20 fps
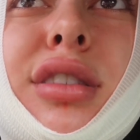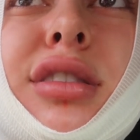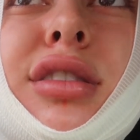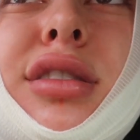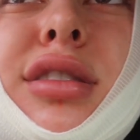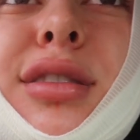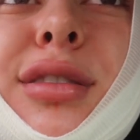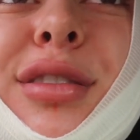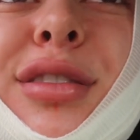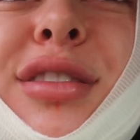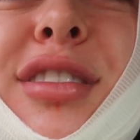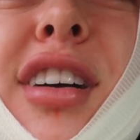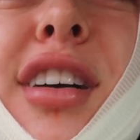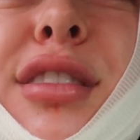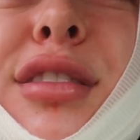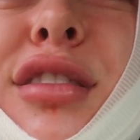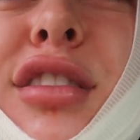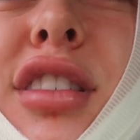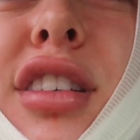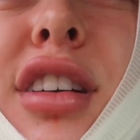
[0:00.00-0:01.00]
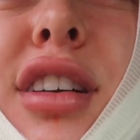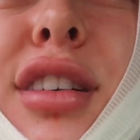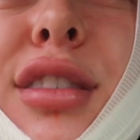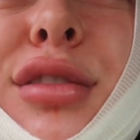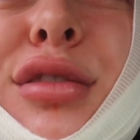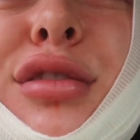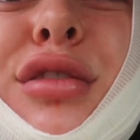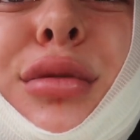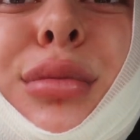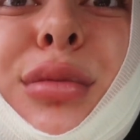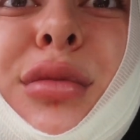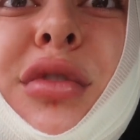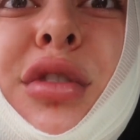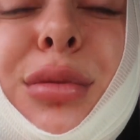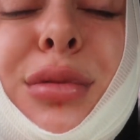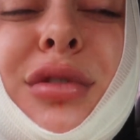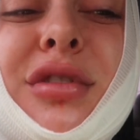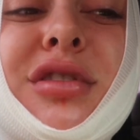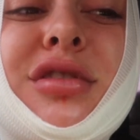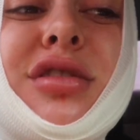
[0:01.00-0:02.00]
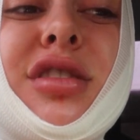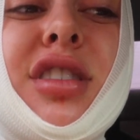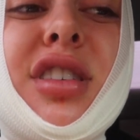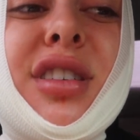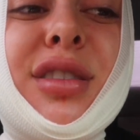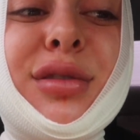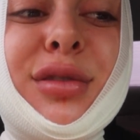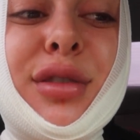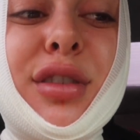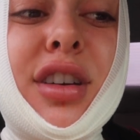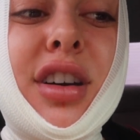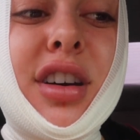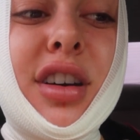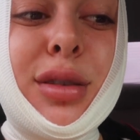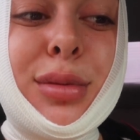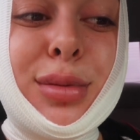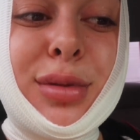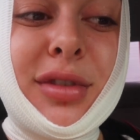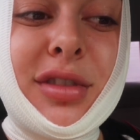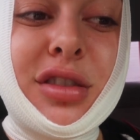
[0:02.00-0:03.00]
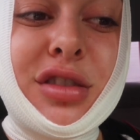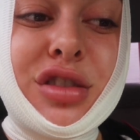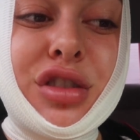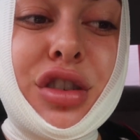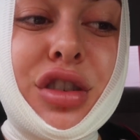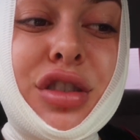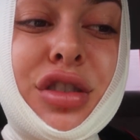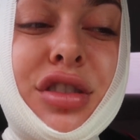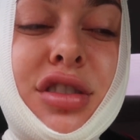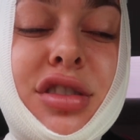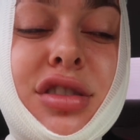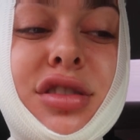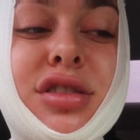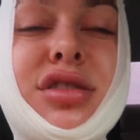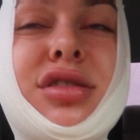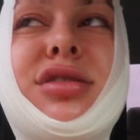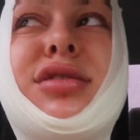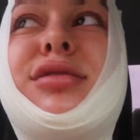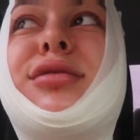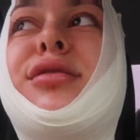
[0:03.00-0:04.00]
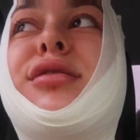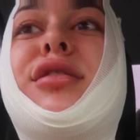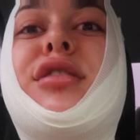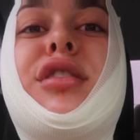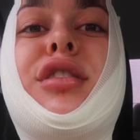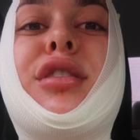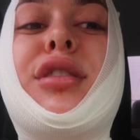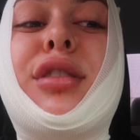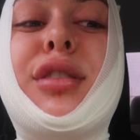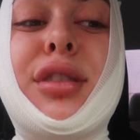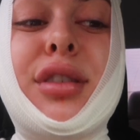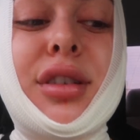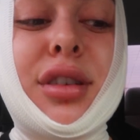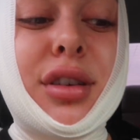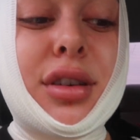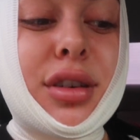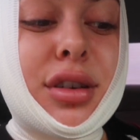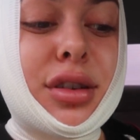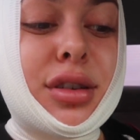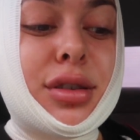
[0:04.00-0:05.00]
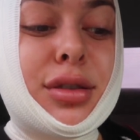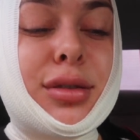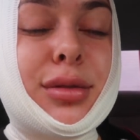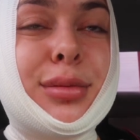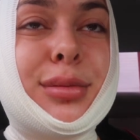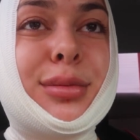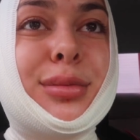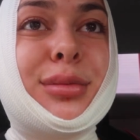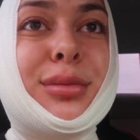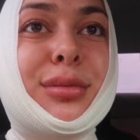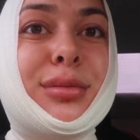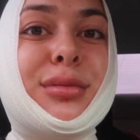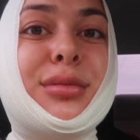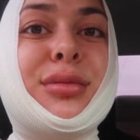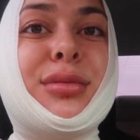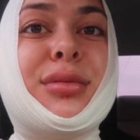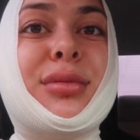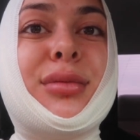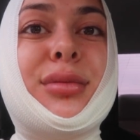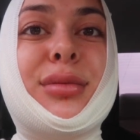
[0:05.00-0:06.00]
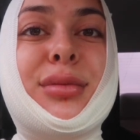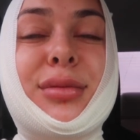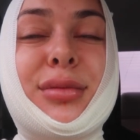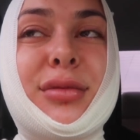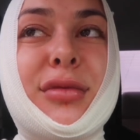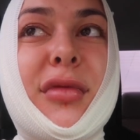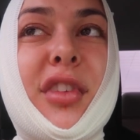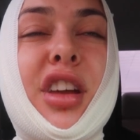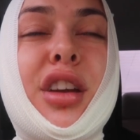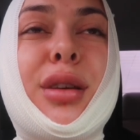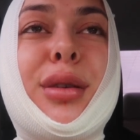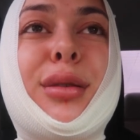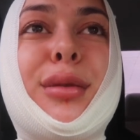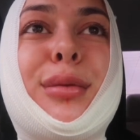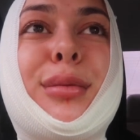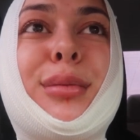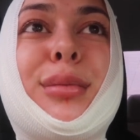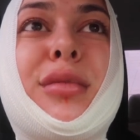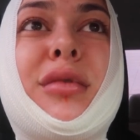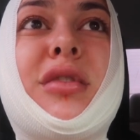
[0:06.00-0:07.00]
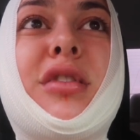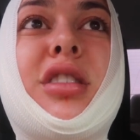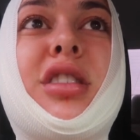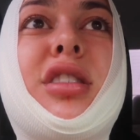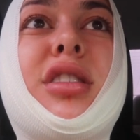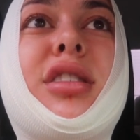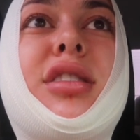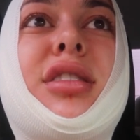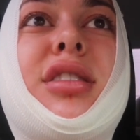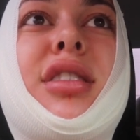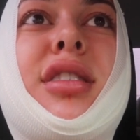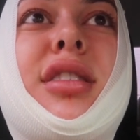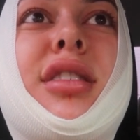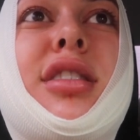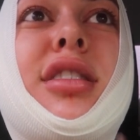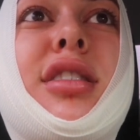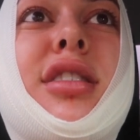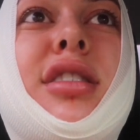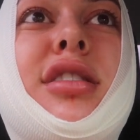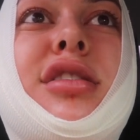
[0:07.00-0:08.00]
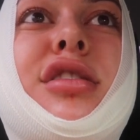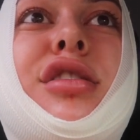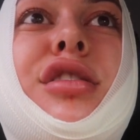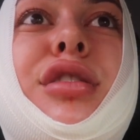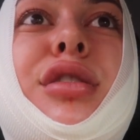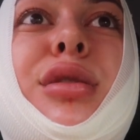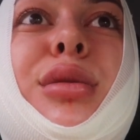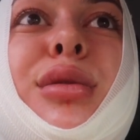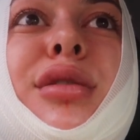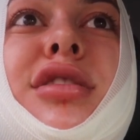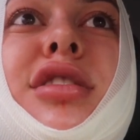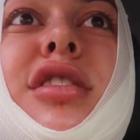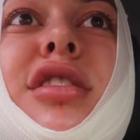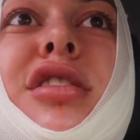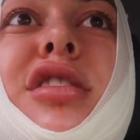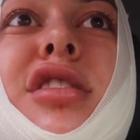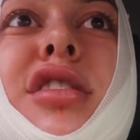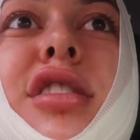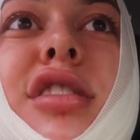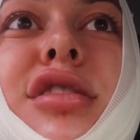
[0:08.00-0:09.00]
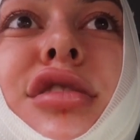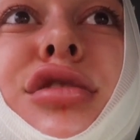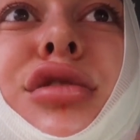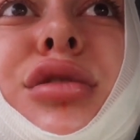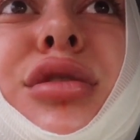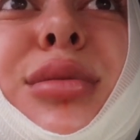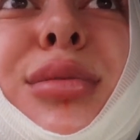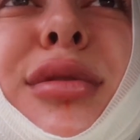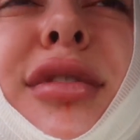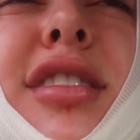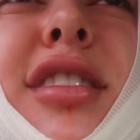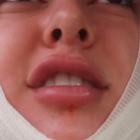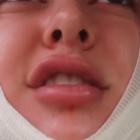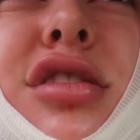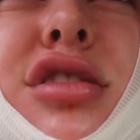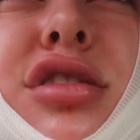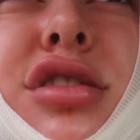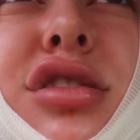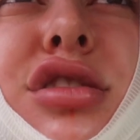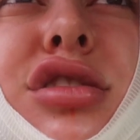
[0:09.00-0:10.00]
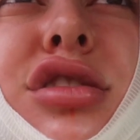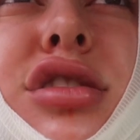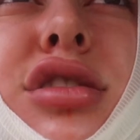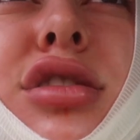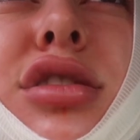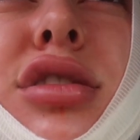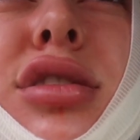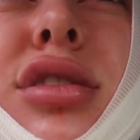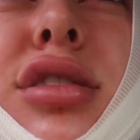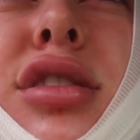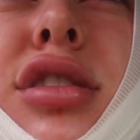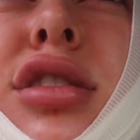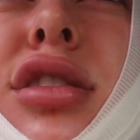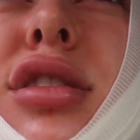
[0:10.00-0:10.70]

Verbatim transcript: uh, five and a half for me because I have a high pain tolerance. Um, but yeah, I, I don't know what they did. I just know they put anesthesia